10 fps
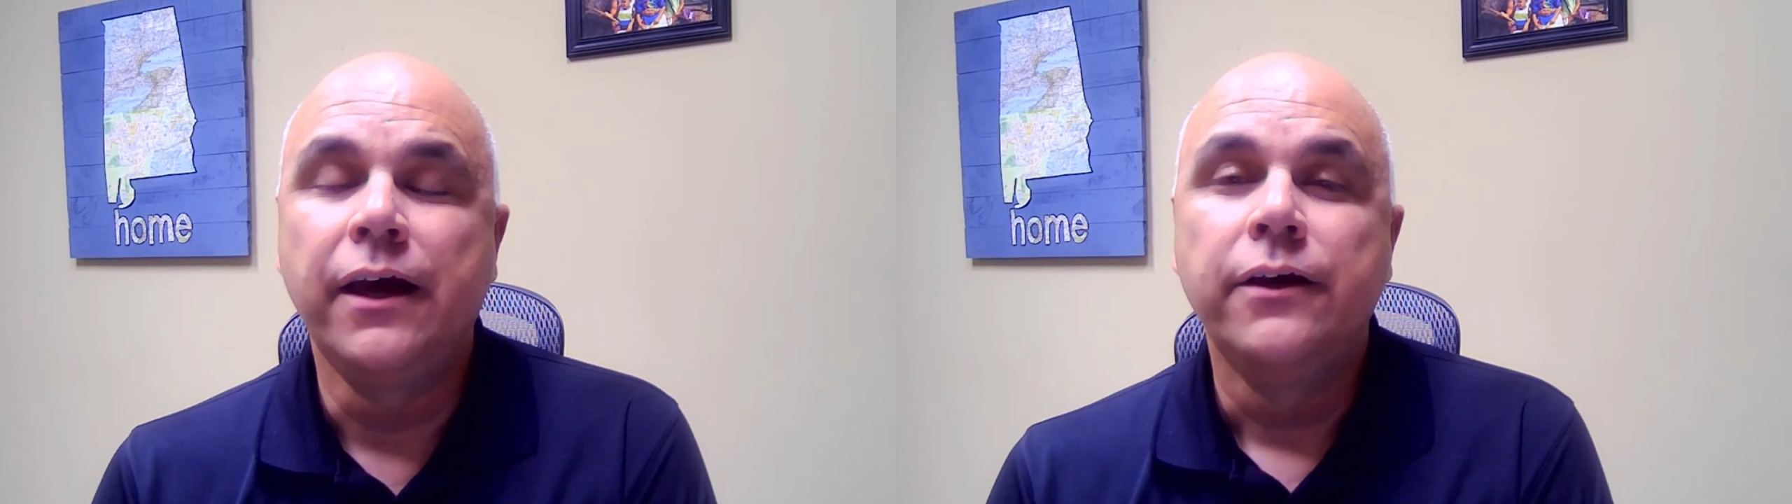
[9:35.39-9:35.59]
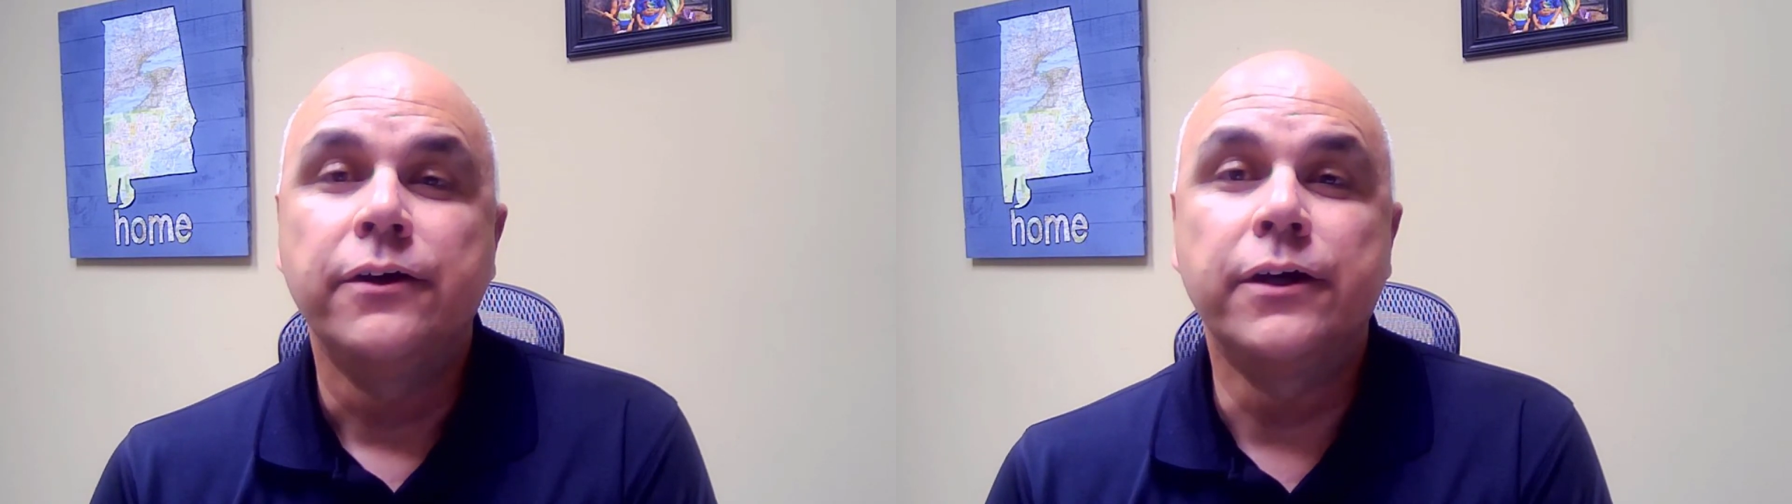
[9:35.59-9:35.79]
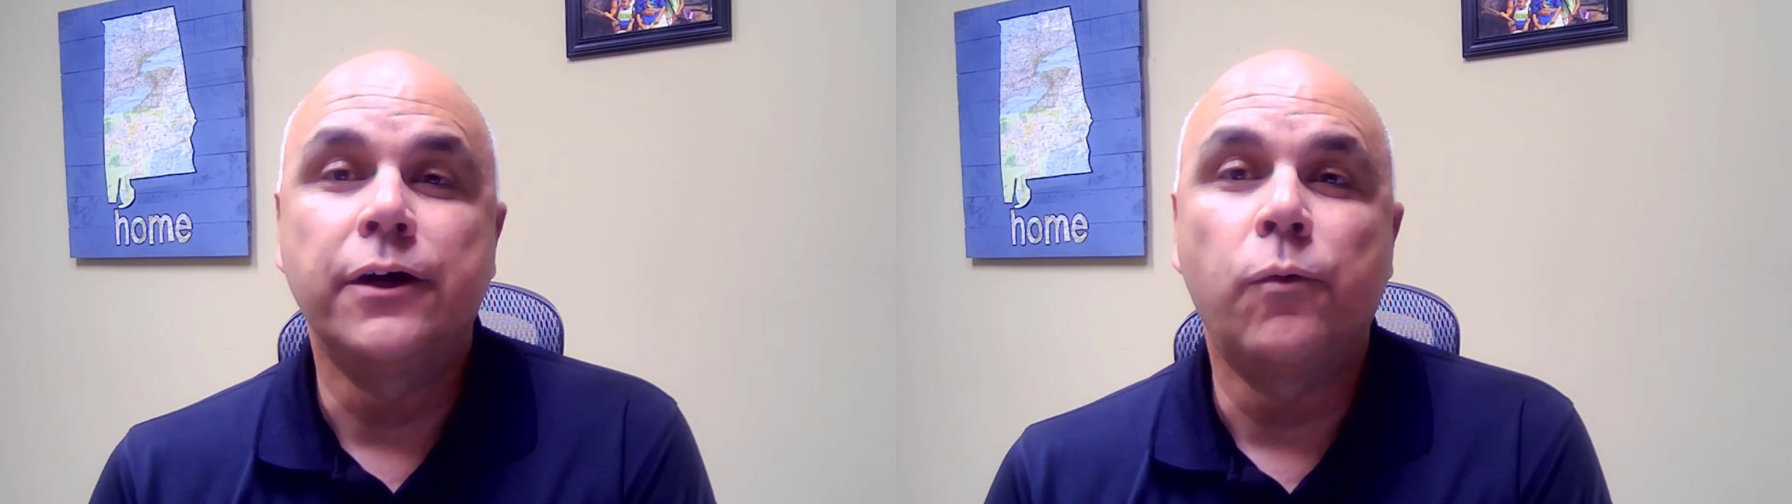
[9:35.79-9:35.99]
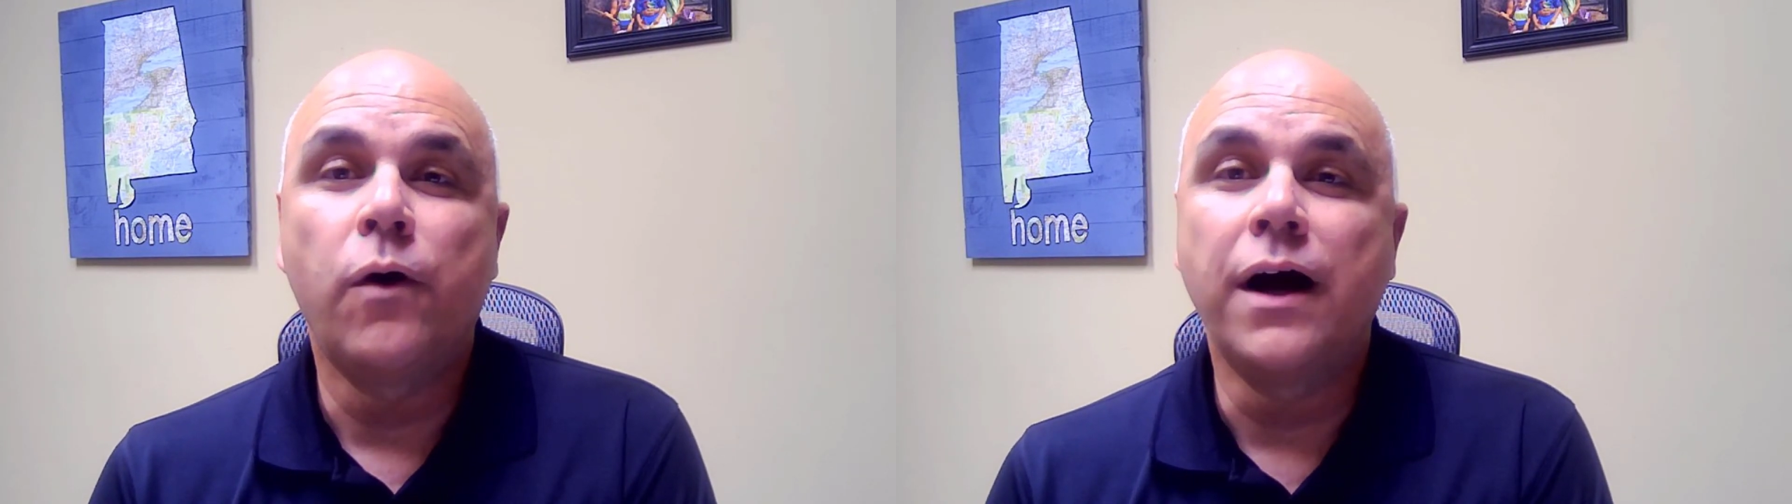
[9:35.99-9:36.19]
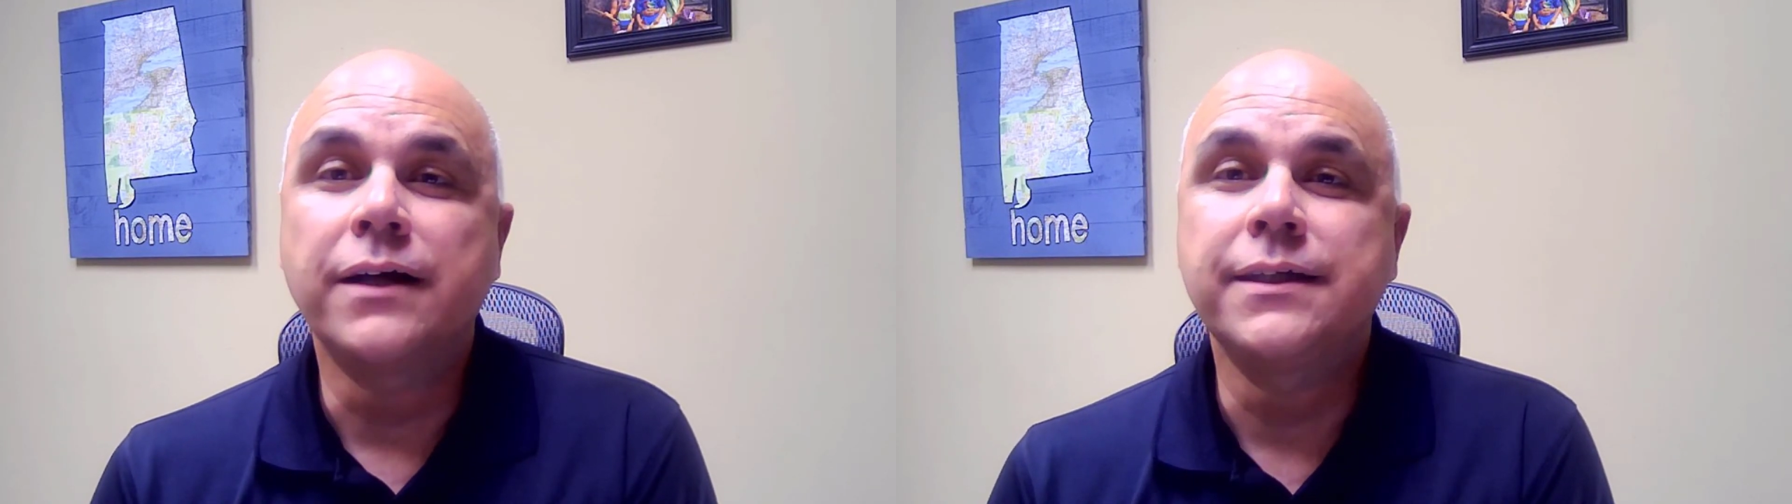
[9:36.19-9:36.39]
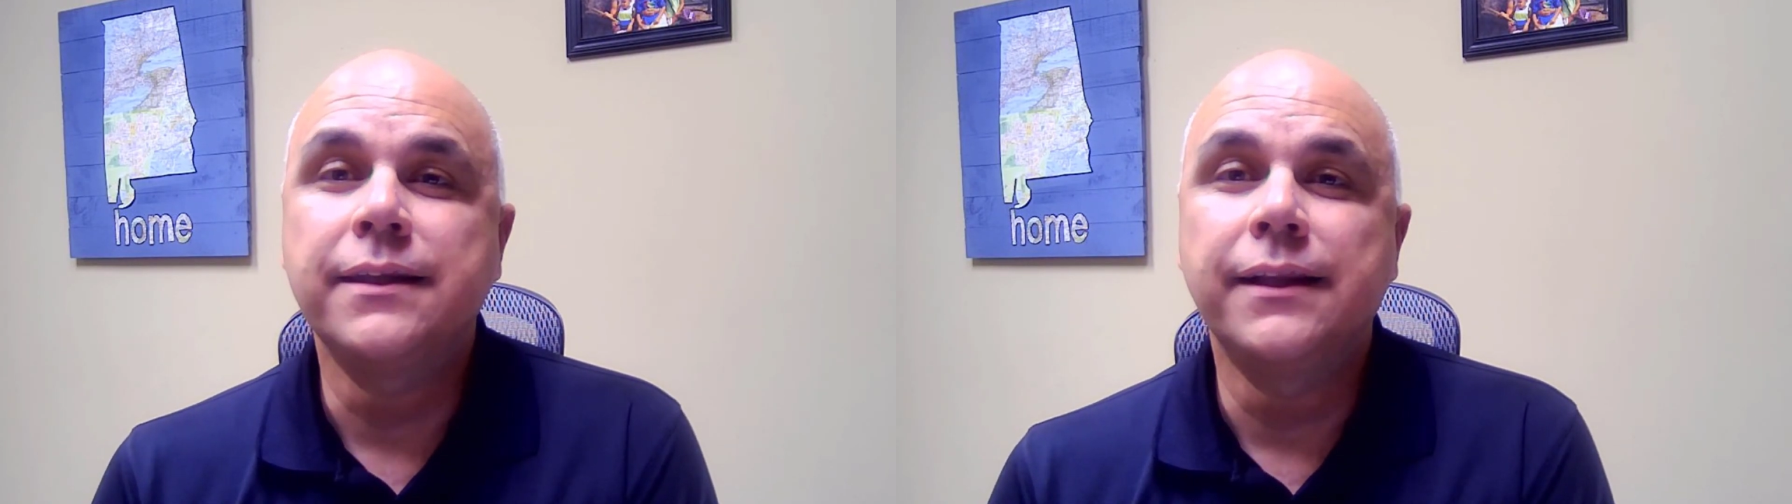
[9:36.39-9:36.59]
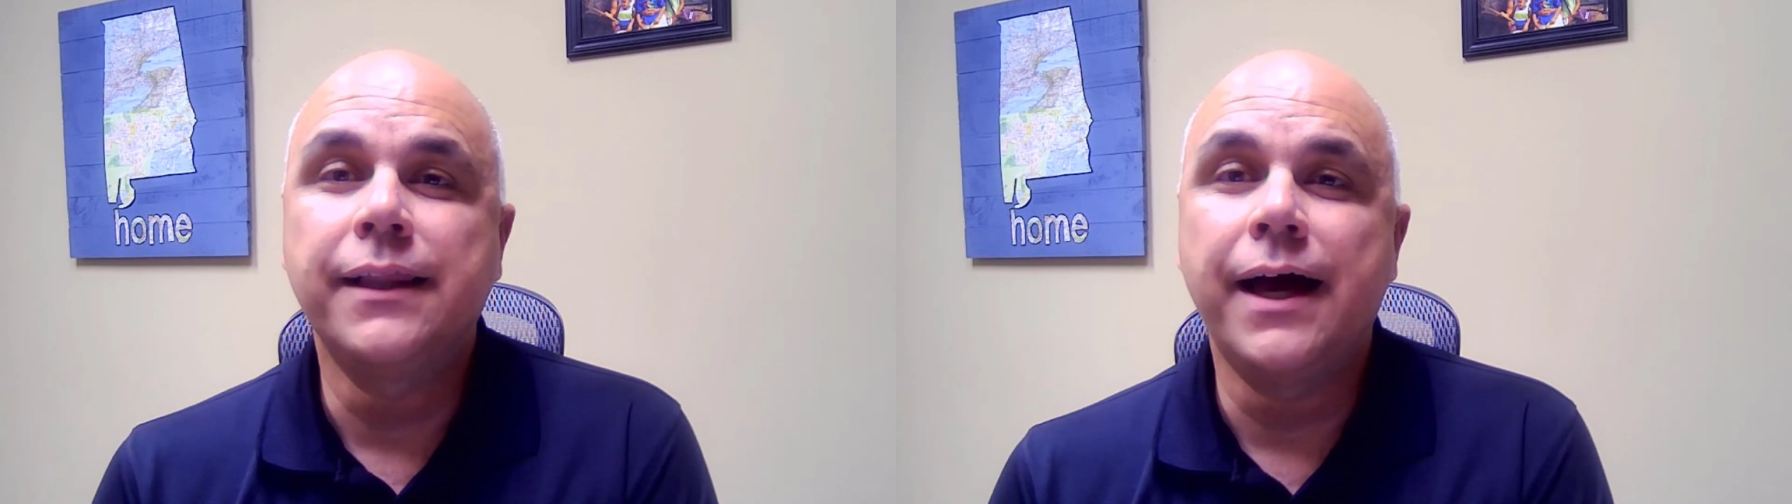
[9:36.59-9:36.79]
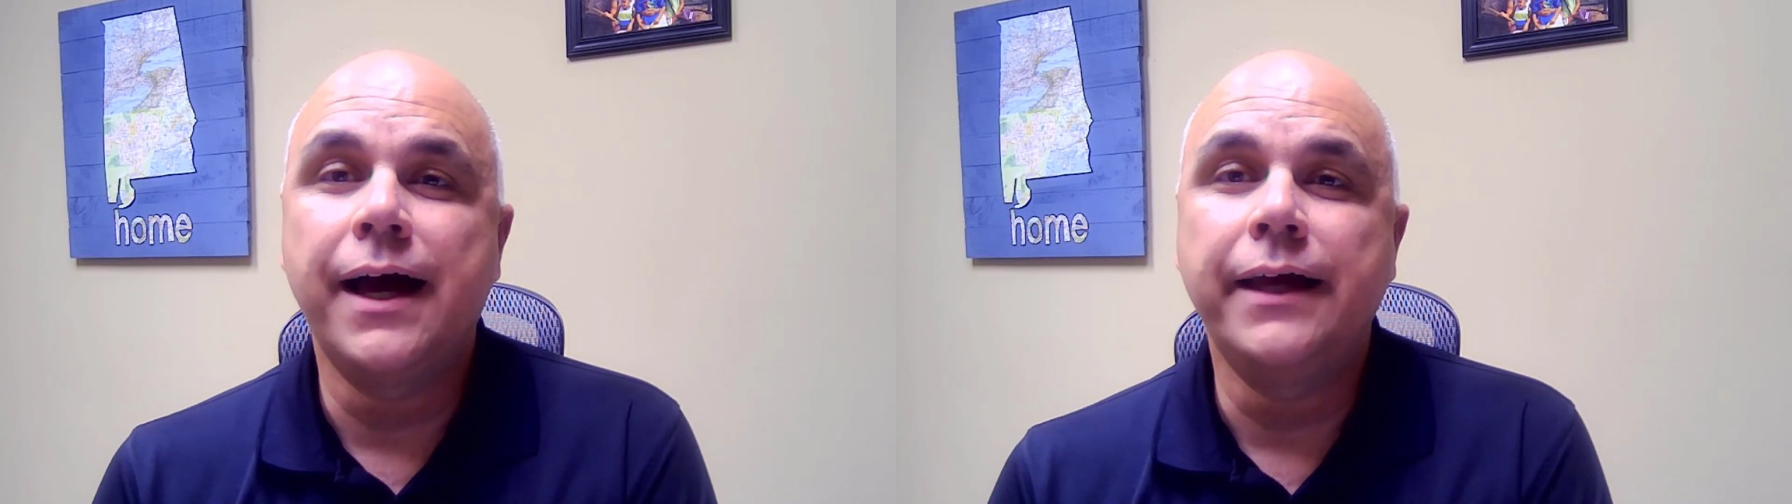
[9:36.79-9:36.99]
You're going to walk to the line,